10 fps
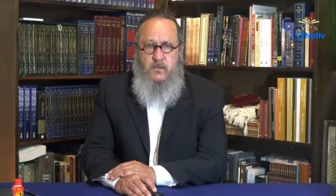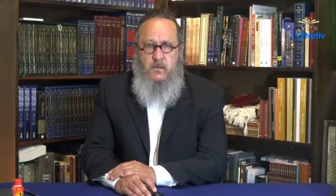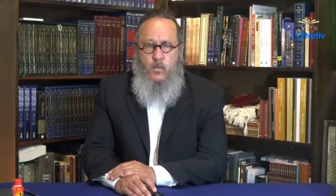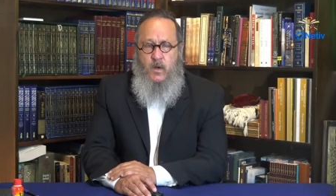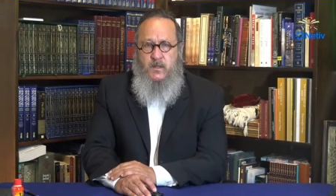
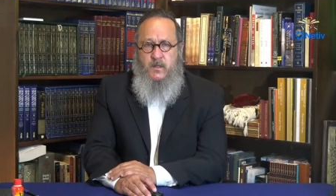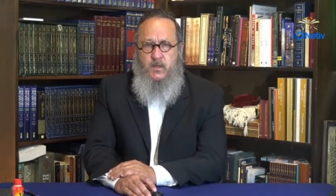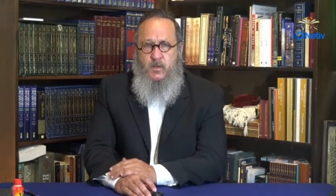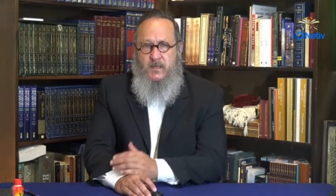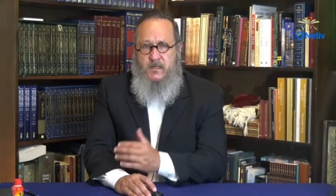One that
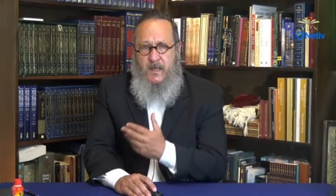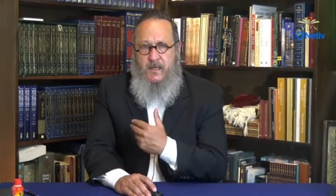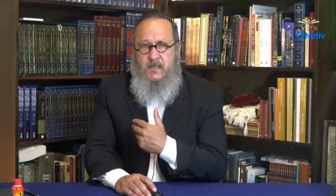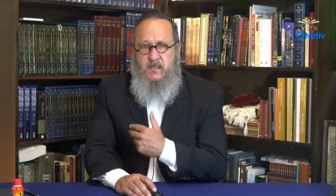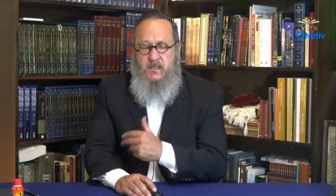you can
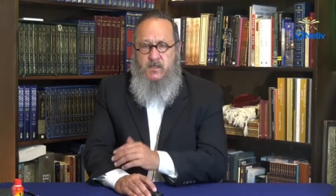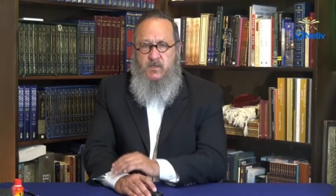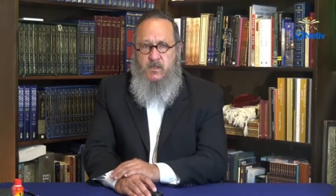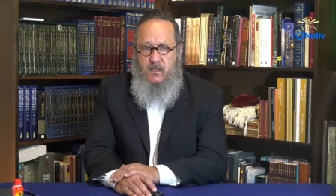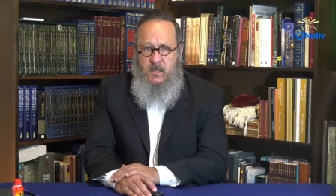take his
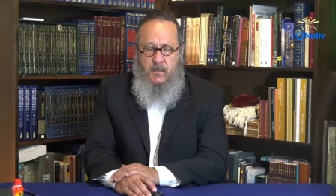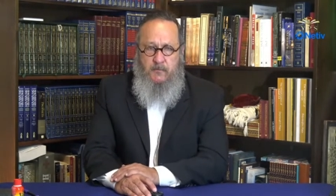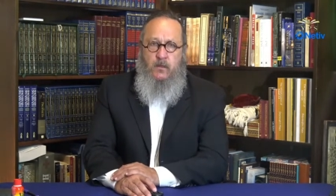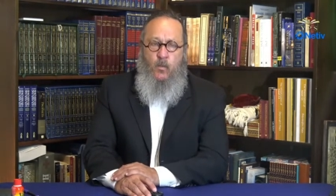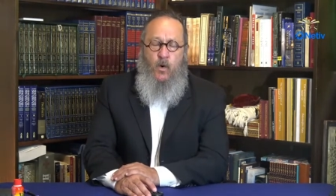teaching
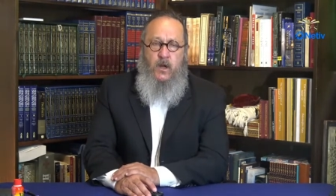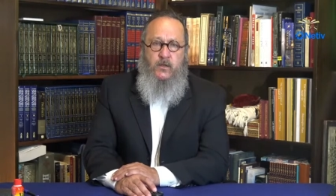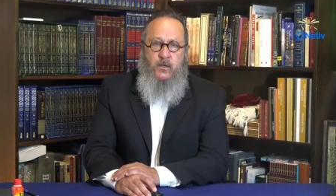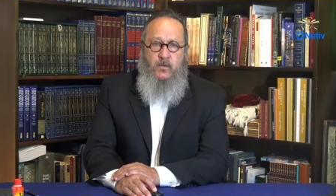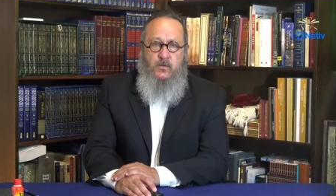in,
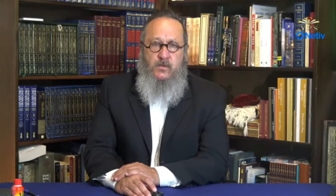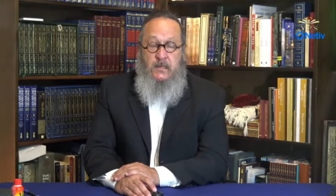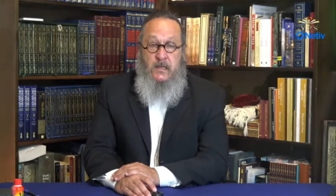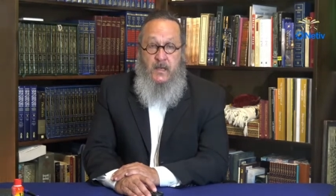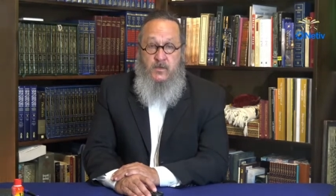one
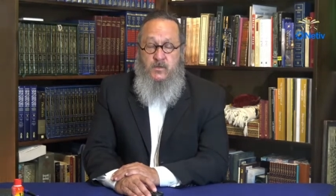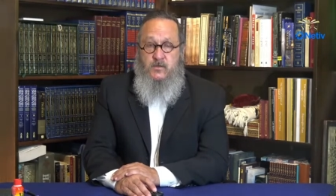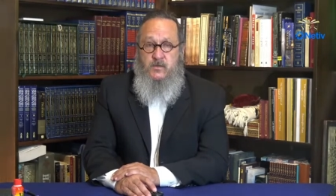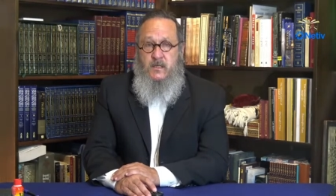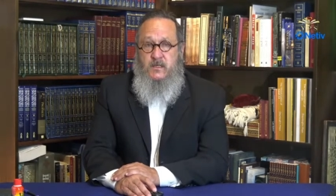whose
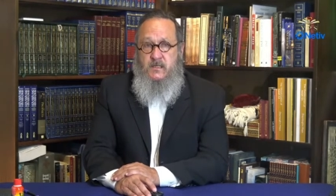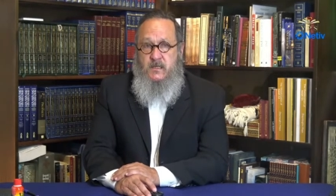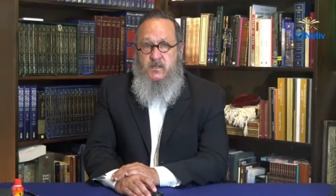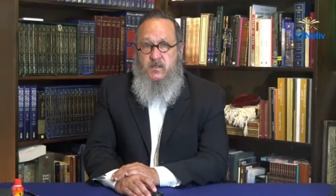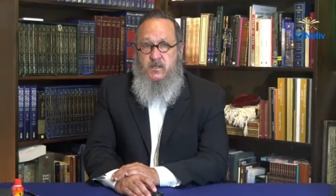lectures and
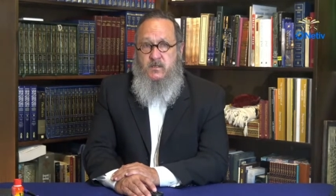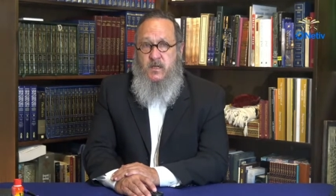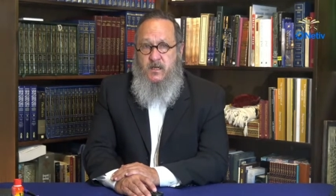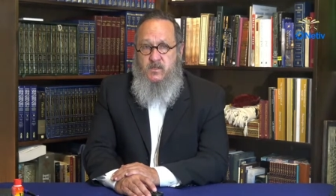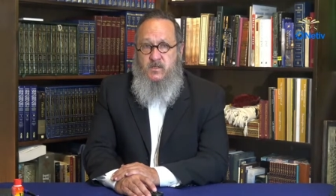teaching
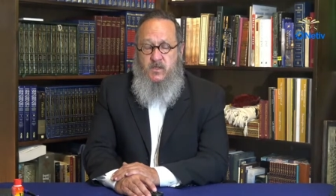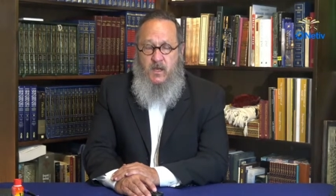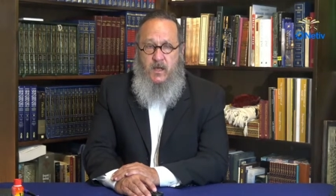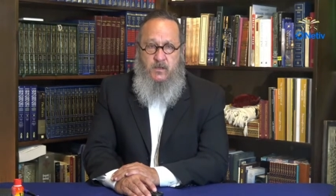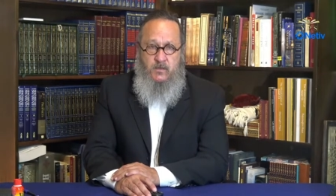does
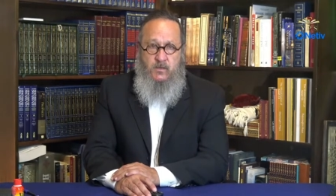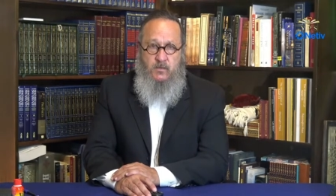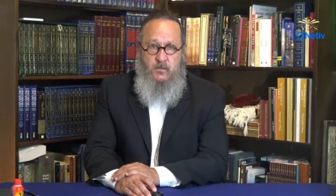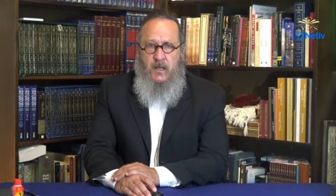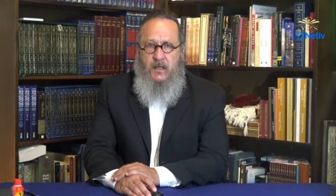challenge you.